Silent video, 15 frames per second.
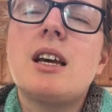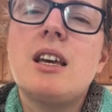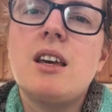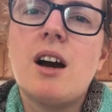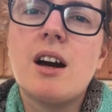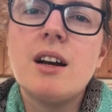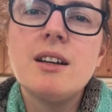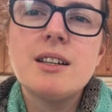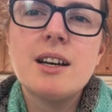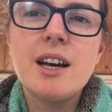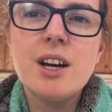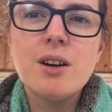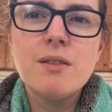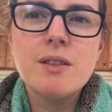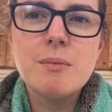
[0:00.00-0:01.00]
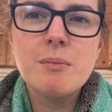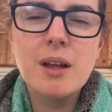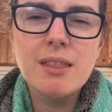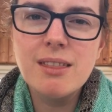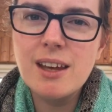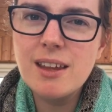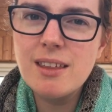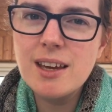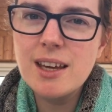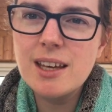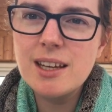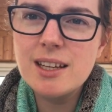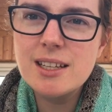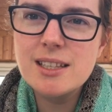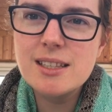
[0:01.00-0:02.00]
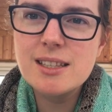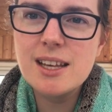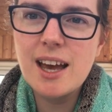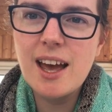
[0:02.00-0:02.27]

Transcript: yarn dyer of the month, I think it is.